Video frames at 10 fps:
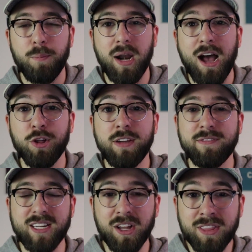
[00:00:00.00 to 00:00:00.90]
But how
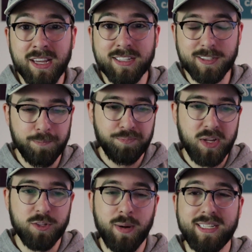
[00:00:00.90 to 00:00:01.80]
they've done this
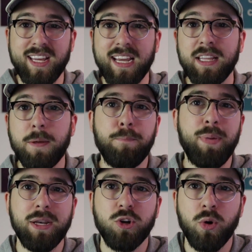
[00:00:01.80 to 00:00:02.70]
is by taking the
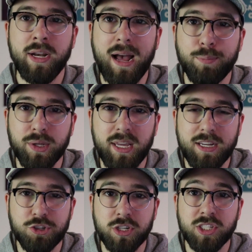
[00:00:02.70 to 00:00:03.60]
Bitcoin
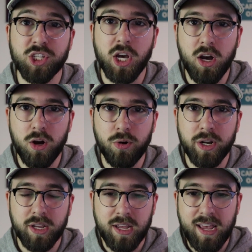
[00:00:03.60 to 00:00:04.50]
applications
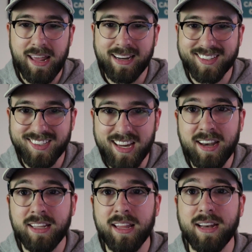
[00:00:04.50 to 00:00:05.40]
code and
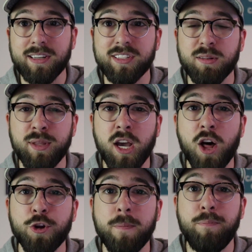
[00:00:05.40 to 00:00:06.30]
extending that to some of the
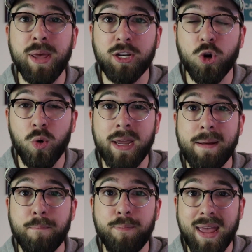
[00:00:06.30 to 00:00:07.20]
other
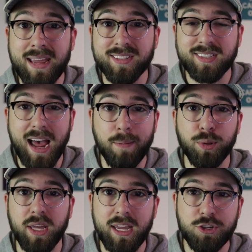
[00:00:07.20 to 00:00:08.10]
Bitcoin-based
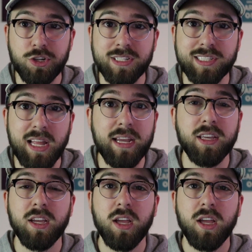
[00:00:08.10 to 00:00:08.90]
applications like